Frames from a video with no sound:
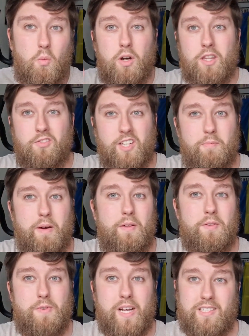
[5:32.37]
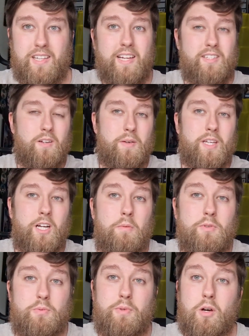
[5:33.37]
What do you think about the race? Let us know in the
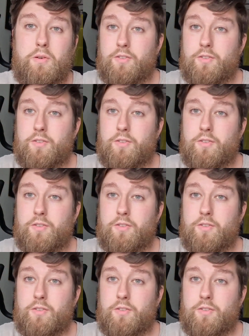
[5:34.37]
comments below.